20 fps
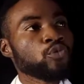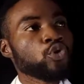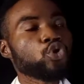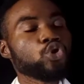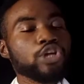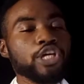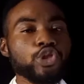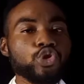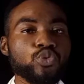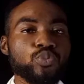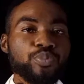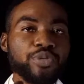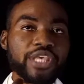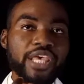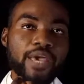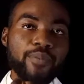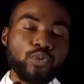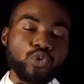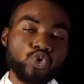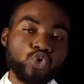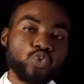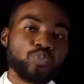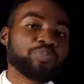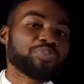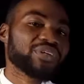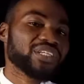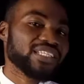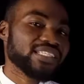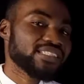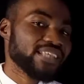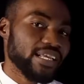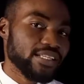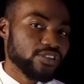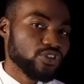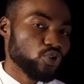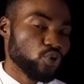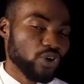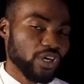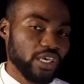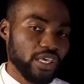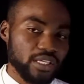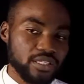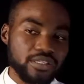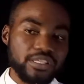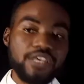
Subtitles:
You need to be able to present your case,